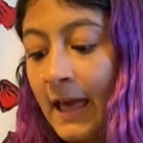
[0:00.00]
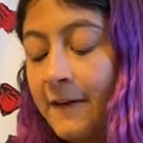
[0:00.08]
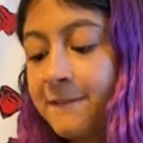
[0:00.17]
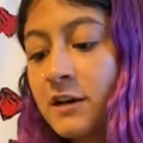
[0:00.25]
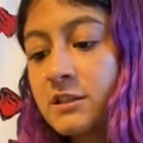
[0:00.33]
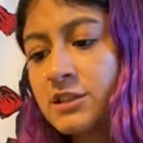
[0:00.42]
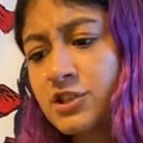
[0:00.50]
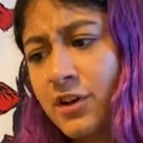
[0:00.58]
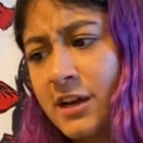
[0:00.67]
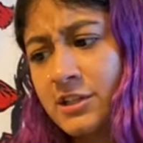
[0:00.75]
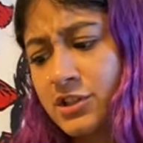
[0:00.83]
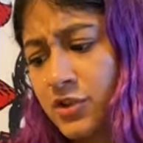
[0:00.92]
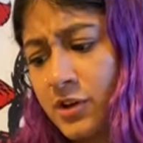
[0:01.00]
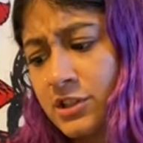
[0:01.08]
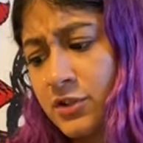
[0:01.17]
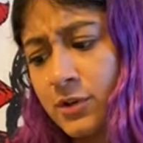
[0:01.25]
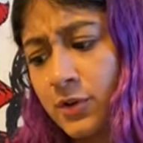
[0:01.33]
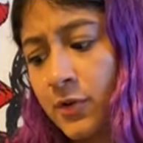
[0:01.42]
It felt strange going
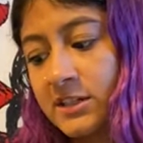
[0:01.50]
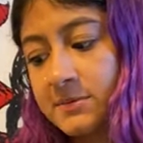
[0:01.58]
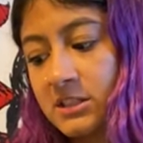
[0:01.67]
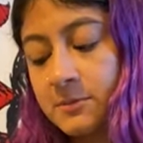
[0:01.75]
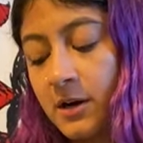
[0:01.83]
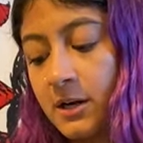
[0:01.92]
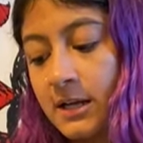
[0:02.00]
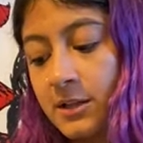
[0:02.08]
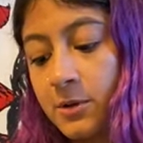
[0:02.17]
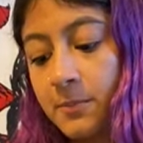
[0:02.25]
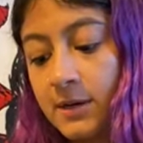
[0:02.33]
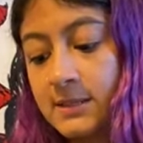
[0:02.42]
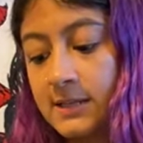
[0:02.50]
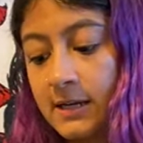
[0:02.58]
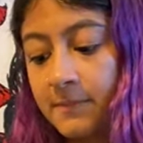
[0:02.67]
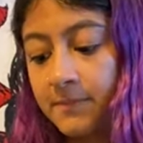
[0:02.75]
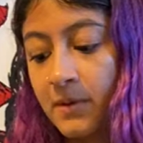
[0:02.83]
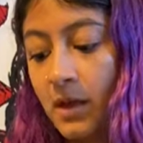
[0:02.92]
to a Christmas party in the
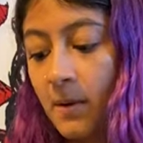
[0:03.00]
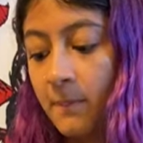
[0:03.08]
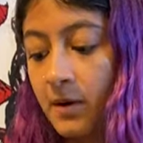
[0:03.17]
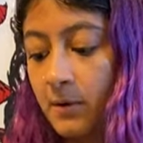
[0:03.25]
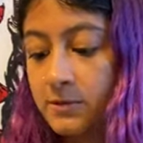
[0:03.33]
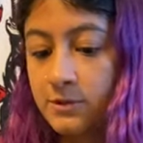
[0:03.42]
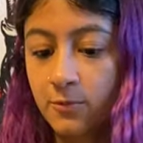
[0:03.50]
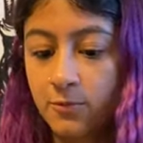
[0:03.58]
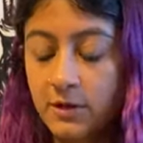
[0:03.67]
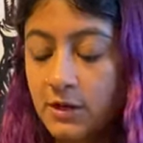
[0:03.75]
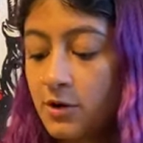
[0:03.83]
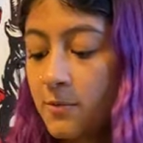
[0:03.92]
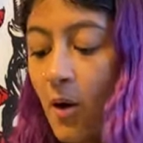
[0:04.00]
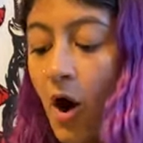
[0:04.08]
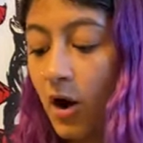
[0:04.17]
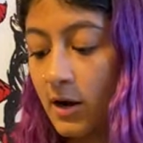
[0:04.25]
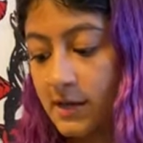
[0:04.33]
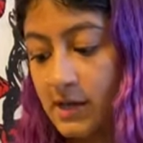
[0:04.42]
prison, but it was a real
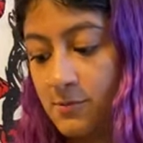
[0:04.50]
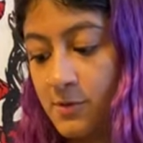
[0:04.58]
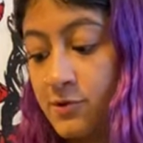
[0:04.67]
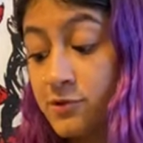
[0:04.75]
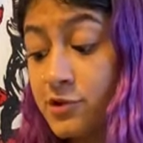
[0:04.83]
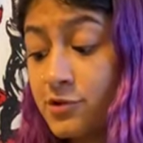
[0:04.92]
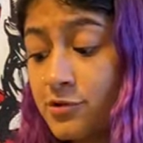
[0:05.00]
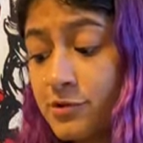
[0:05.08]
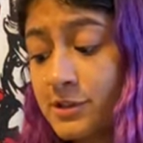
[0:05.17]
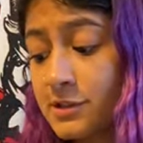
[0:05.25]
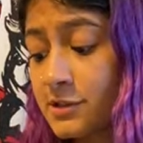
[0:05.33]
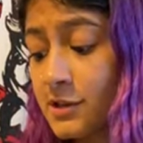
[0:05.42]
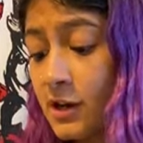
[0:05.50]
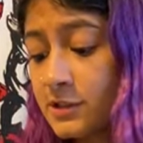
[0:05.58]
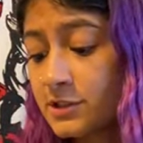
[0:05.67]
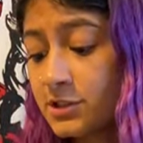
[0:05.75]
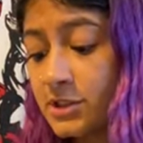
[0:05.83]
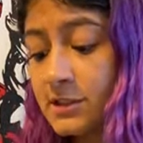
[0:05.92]
party with juice and
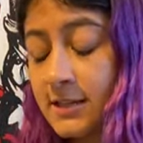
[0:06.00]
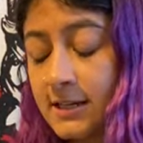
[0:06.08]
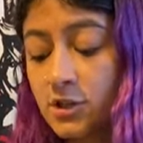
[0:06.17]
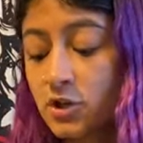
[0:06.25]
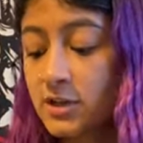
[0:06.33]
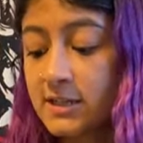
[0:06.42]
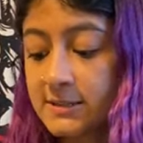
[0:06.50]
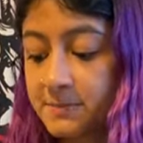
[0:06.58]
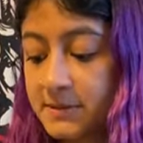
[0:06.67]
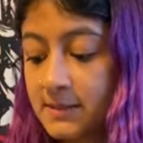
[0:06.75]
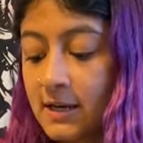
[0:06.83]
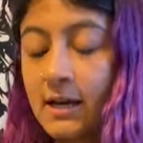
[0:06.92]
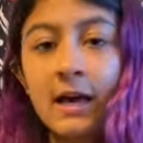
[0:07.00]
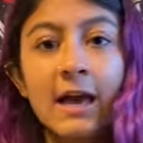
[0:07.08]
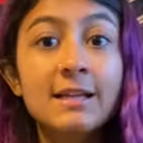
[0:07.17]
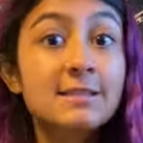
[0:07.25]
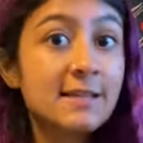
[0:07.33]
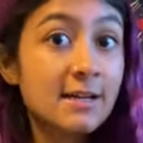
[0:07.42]
sausages and crisps,
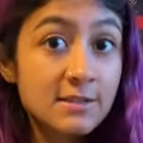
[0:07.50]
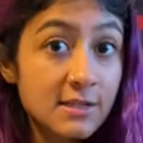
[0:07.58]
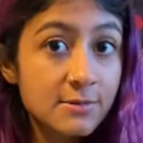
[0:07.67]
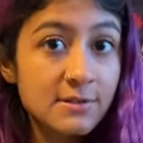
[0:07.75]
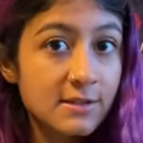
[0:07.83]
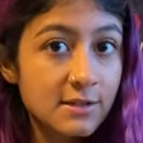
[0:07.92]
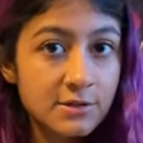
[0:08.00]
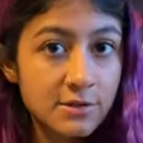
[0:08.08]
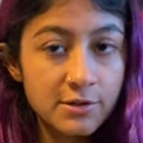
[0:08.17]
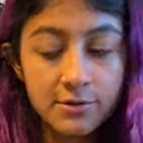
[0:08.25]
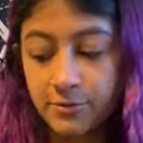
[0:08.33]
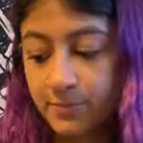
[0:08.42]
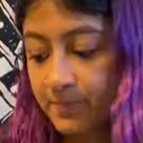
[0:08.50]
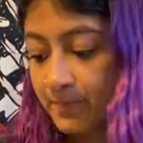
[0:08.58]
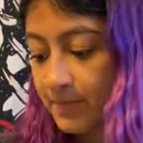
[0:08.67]
and Santa was there too.